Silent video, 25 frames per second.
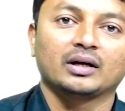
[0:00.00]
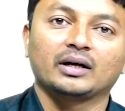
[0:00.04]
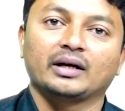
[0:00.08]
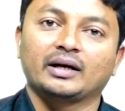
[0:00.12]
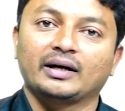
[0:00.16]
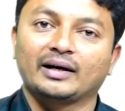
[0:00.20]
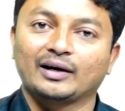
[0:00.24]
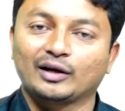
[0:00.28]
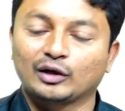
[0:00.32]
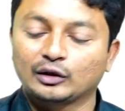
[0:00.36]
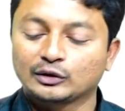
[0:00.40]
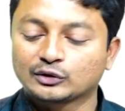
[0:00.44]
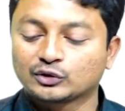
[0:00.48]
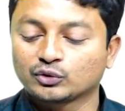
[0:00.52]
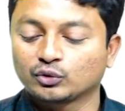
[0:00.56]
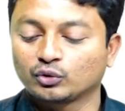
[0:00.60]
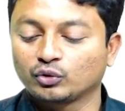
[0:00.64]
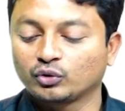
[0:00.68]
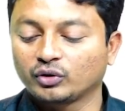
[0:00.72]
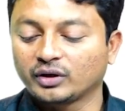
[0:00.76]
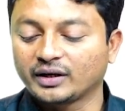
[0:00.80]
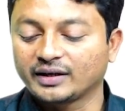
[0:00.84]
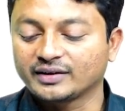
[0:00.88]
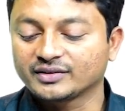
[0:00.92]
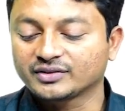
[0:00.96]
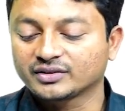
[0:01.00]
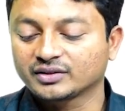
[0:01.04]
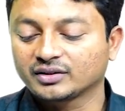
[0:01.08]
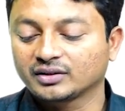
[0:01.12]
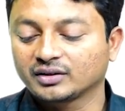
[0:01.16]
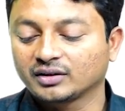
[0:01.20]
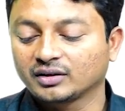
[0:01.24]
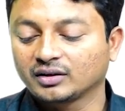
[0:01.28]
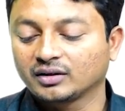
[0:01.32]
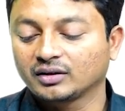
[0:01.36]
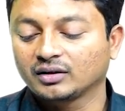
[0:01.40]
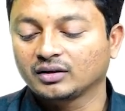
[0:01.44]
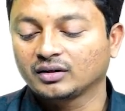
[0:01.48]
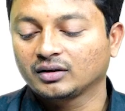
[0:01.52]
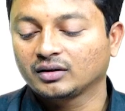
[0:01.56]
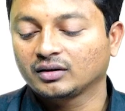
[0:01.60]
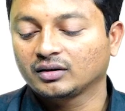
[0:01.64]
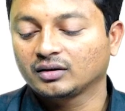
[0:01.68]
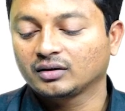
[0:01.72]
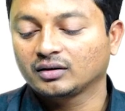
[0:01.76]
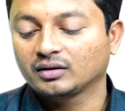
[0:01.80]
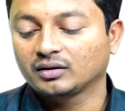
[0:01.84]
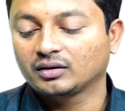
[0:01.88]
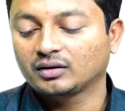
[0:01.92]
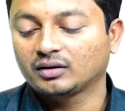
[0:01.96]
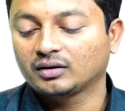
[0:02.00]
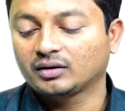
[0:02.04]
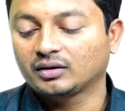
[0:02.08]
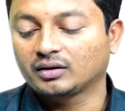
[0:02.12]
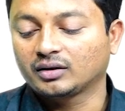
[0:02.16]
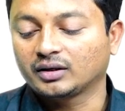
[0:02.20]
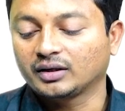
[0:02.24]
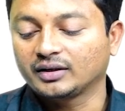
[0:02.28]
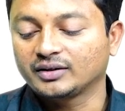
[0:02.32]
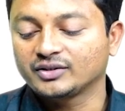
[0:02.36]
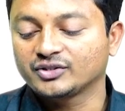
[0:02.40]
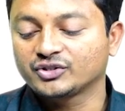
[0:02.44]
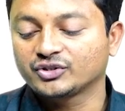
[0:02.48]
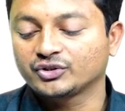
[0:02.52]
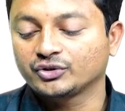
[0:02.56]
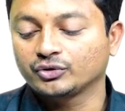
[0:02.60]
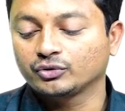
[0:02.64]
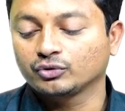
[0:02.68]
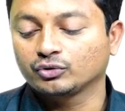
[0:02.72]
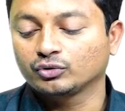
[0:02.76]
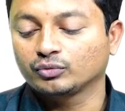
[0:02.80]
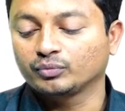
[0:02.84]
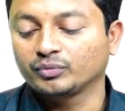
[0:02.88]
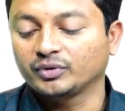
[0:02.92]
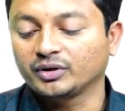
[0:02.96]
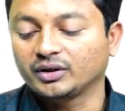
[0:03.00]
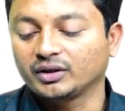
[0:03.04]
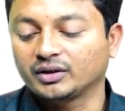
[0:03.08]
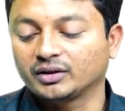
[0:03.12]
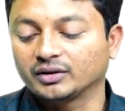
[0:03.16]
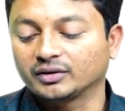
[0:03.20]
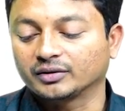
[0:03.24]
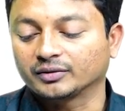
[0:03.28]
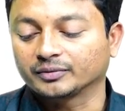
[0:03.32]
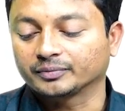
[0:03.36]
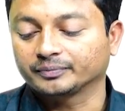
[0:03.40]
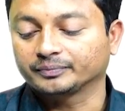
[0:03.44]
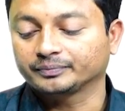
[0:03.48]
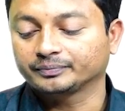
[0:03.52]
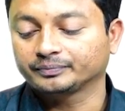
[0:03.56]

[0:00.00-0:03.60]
and also known as tensiometer